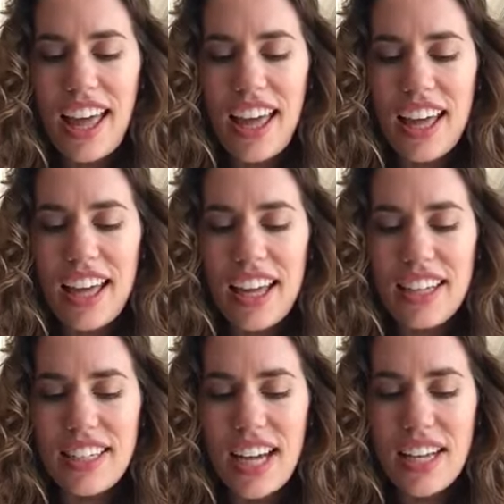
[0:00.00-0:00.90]

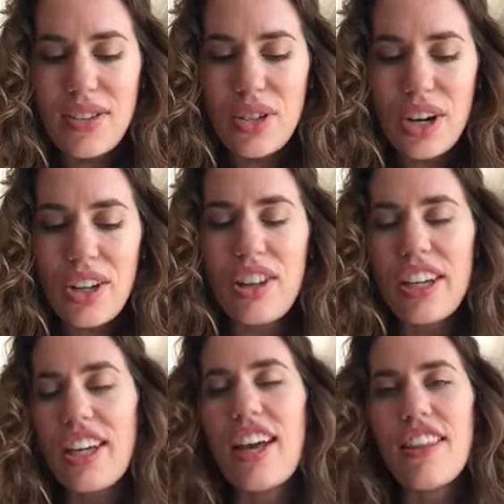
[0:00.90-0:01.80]
And I started
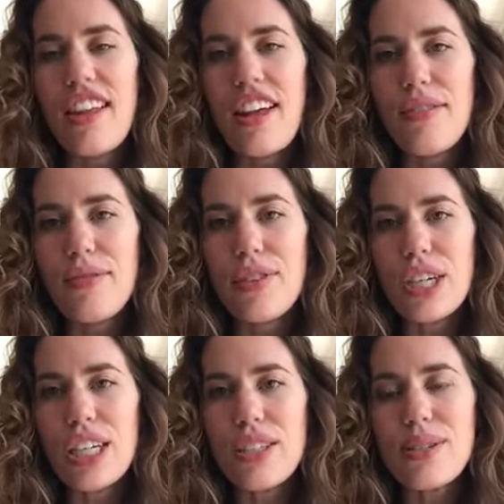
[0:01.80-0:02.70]
looking online
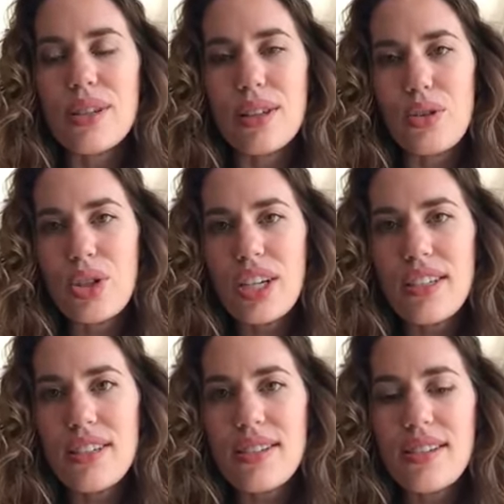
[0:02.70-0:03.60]
for
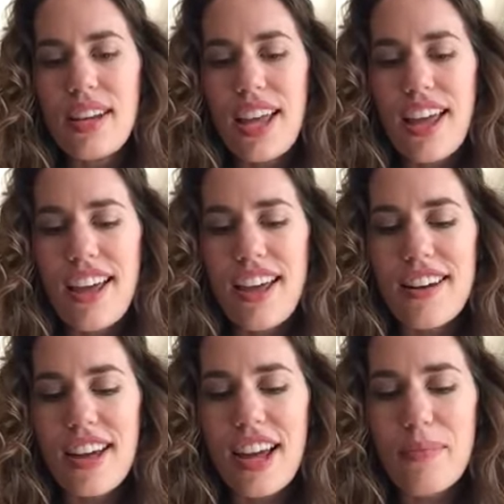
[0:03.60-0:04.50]
solutions.
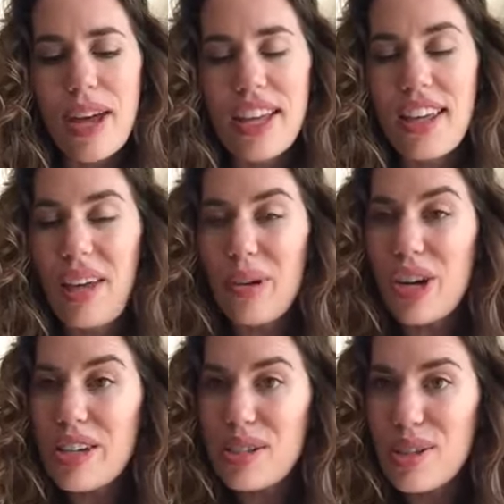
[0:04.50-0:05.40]
And I came
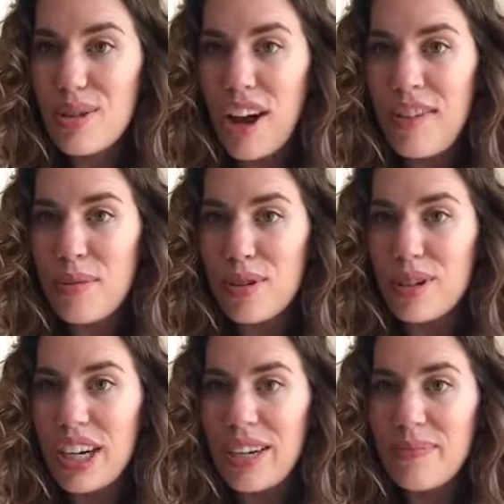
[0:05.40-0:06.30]
across the Thrive
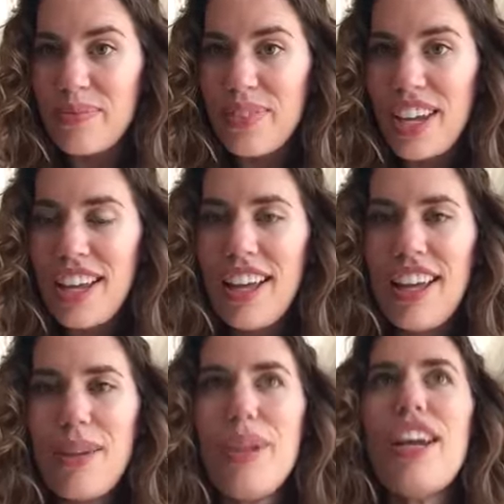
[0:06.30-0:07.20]
program.
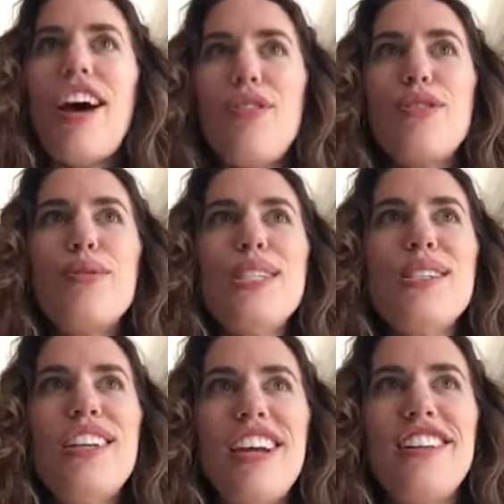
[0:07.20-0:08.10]
I mean, how
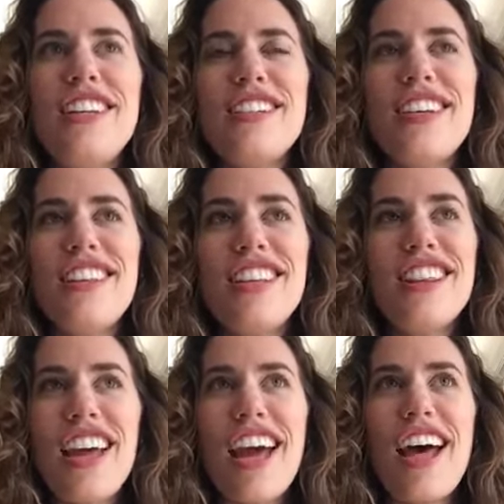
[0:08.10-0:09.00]
coincidental is it
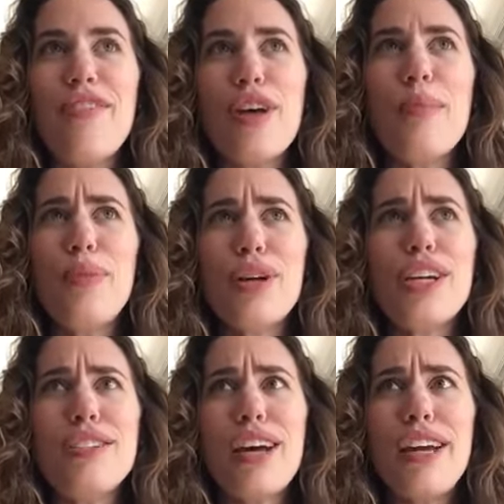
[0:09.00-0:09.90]
that they have a book
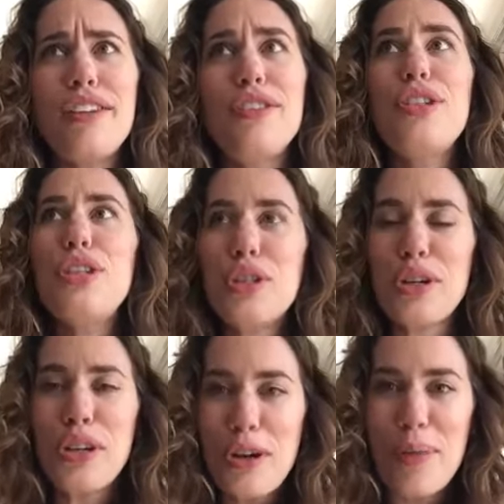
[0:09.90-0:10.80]
entitled
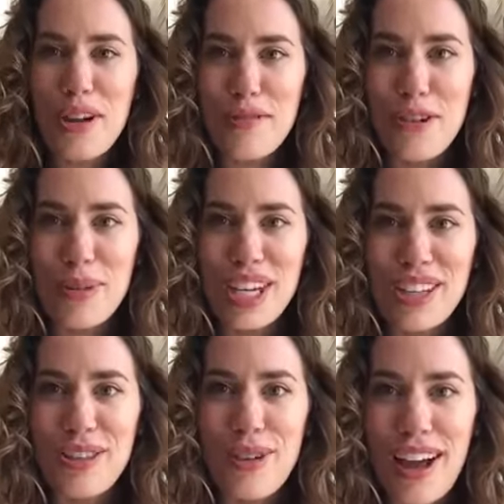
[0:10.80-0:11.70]
Cure Your Emetophobia
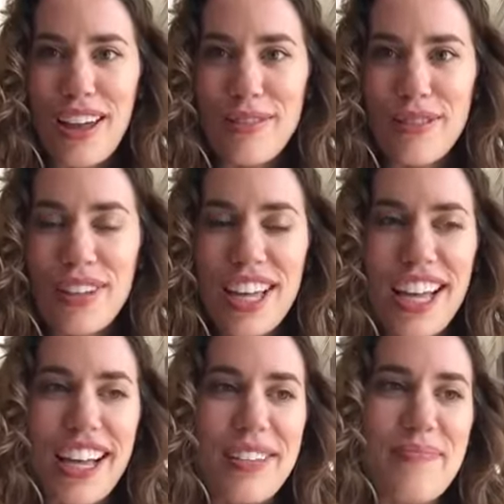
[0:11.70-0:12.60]
and Thrive?
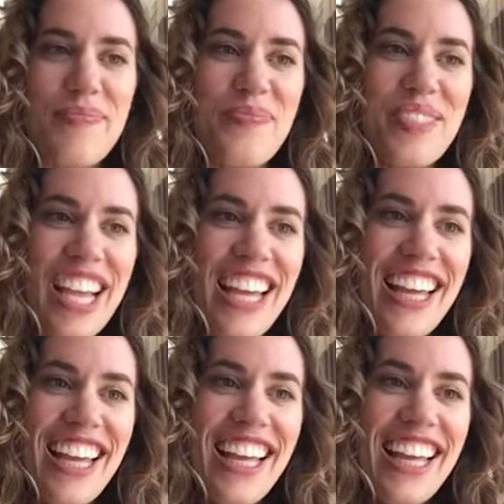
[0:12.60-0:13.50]

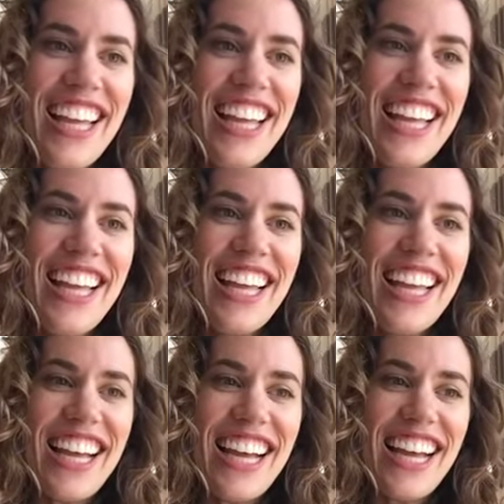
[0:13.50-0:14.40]

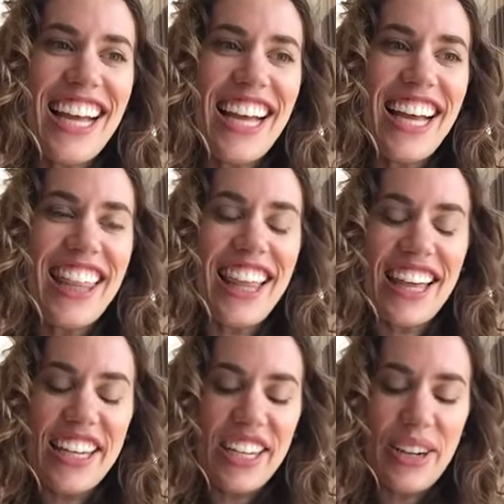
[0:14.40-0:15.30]
I
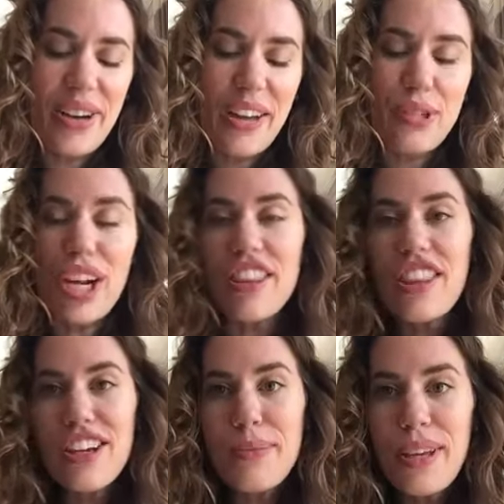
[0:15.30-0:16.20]
thought, you know, I've tried
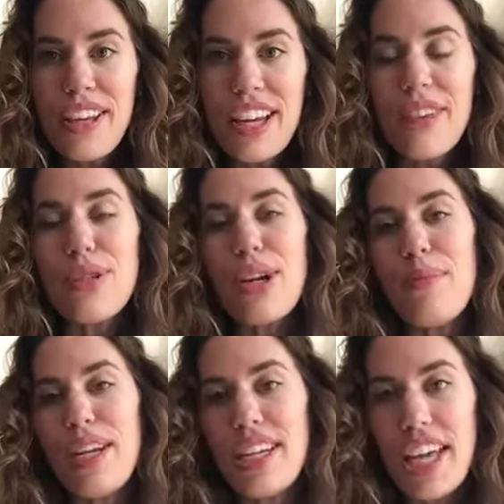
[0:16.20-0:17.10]
therapy, I've tried
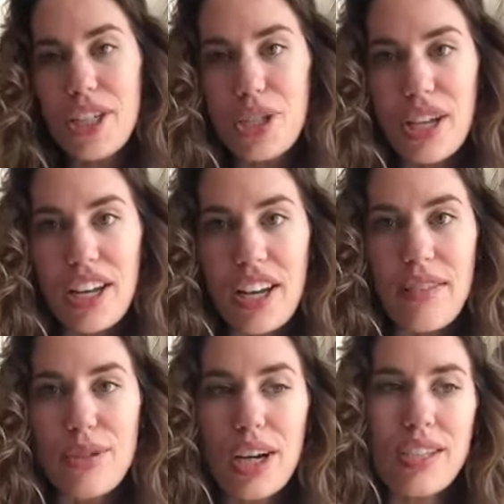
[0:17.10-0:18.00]
medication,
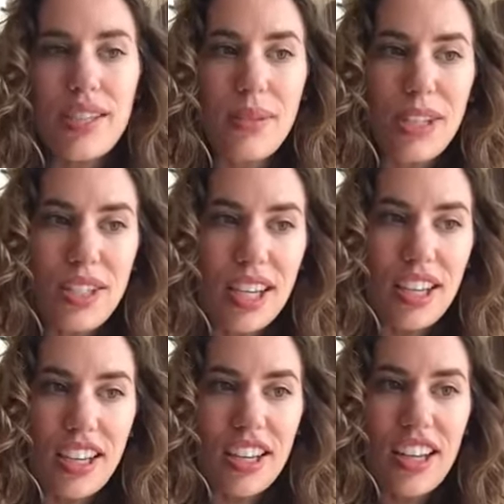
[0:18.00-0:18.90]
I've tried
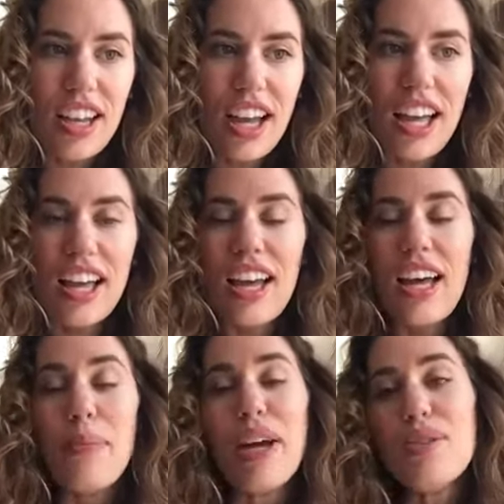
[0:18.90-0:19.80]
CBT.
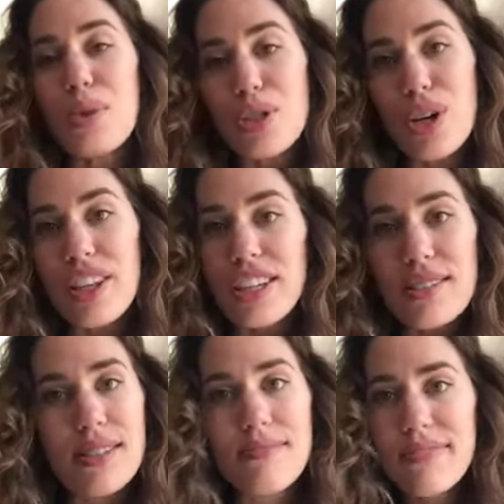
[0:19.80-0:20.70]
I might as well try
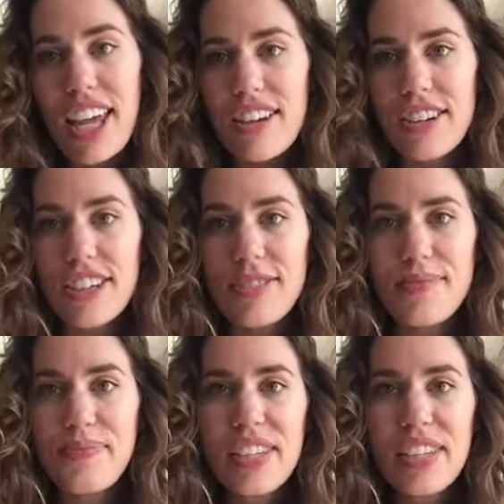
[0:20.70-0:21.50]
this. Can't hurt.